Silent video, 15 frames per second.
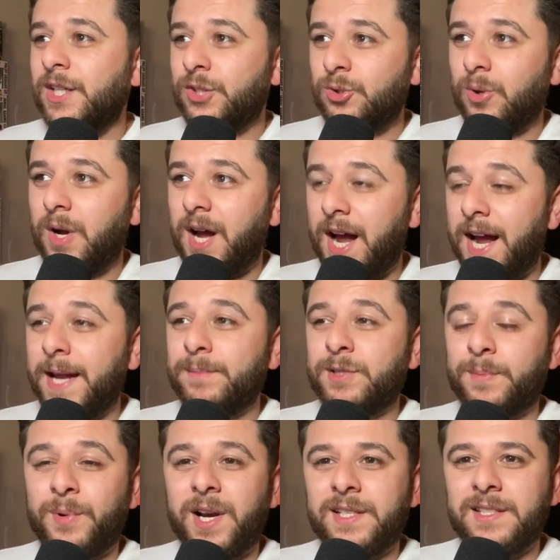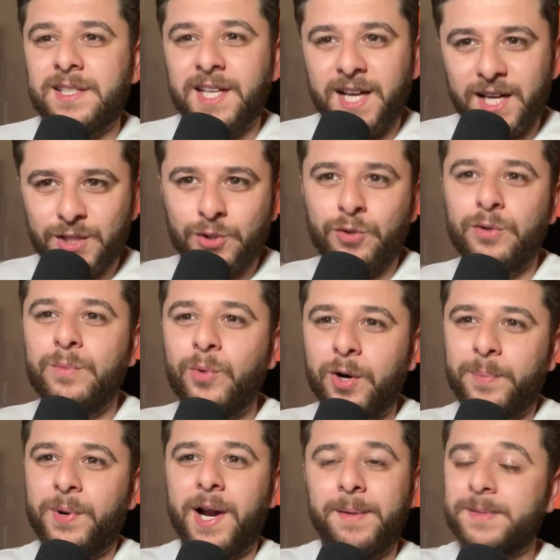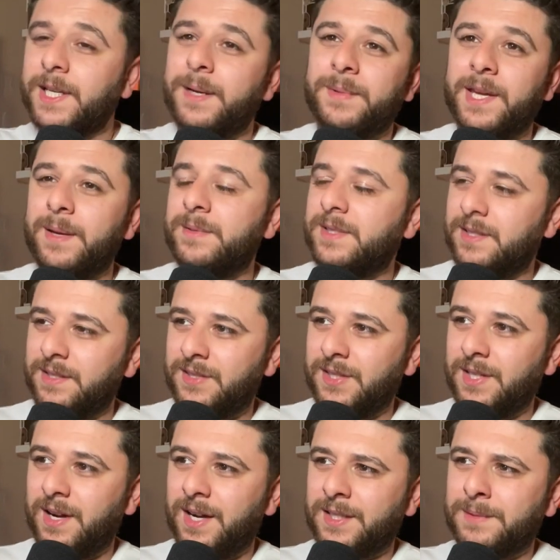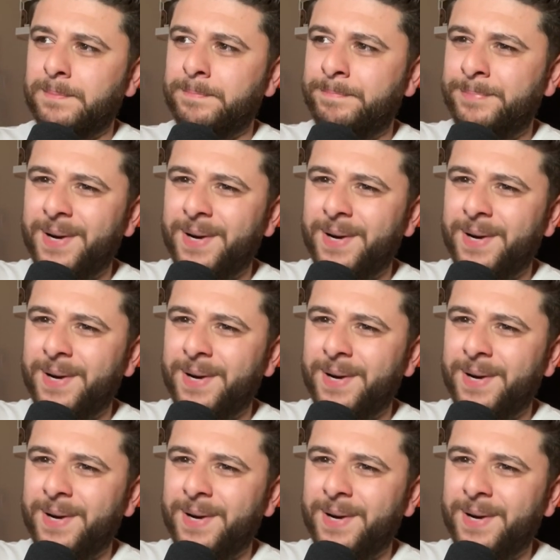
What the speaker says: So I'm surprised that they got two more primetime games than the Seahawks,